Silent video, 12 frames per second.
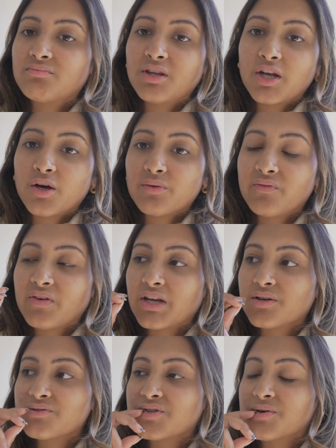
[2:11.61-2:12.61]
you know, the
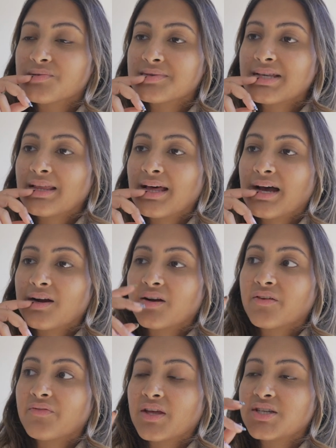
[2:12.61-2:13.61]
videos don't say that,
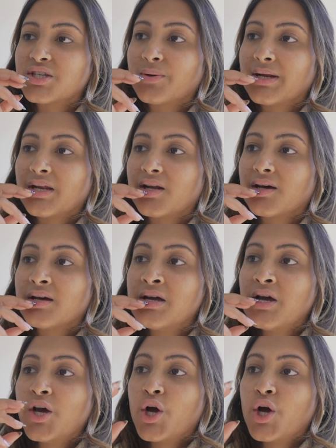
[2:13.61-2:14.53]
or if they do, I need to